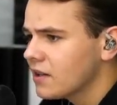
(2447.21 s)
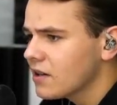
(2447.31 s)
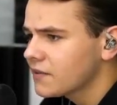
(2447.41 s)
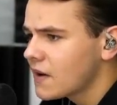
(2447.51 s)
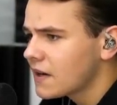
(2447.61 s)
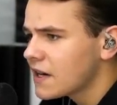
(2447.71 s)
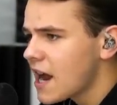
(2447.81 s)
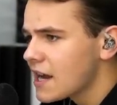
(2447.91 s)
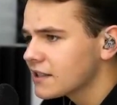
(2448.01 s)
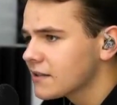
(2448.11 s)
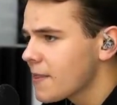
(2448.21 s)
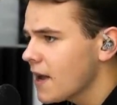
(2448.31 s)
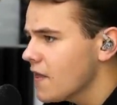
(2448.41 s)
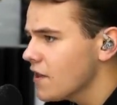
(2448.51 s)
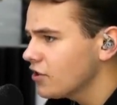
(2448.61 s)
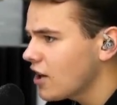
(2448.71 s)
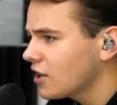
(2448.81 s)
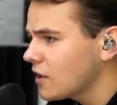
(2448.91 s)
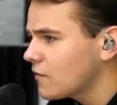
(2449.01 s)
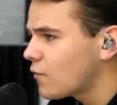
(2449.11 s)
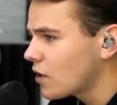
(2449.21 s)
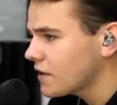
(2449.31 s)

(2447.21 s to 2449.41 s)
Looks very nice. This is actually